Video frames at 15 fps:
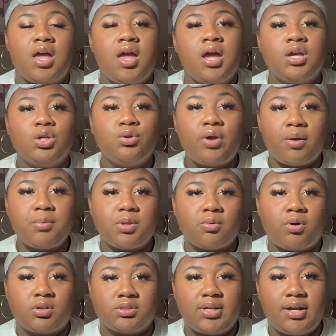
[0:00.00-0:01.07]
you gave me the
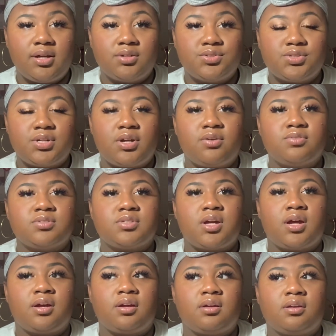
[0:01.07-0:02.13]
wrong change. And I was
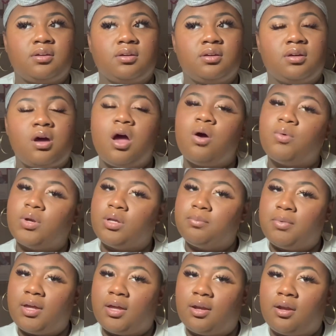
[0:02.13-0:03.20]
like, oh, what do you
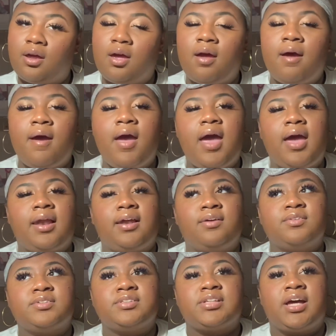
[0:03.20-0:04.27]
mean? And he
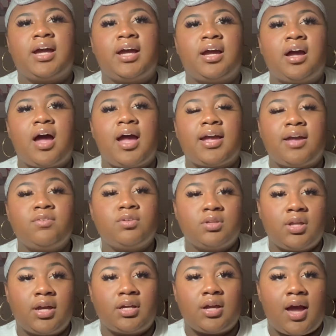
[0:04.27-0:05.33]
was like, I
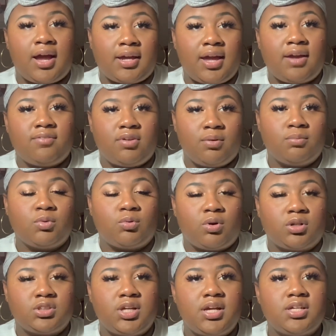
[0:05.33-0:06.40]
gave him the wrong
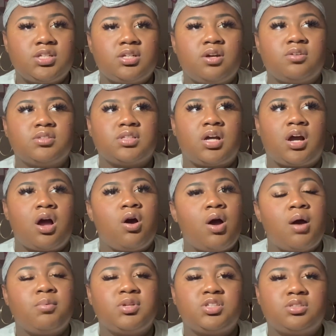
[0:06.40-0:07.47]
change. And I was like, oh, how
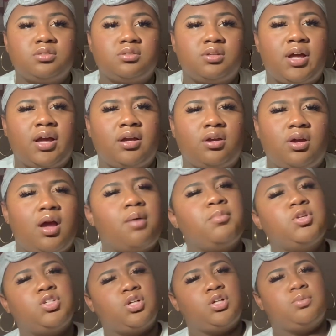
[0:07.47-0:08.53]

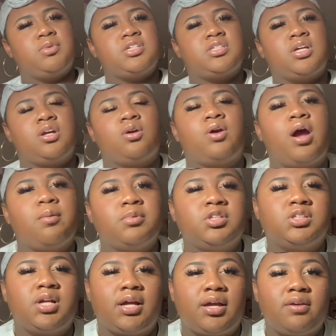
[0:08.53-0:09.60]
much are you missing, or how much
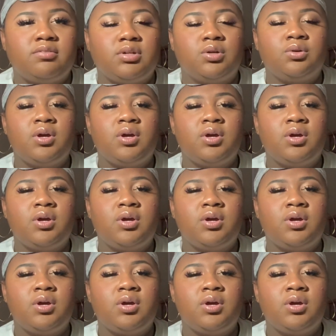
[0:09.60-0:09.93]
did I give you?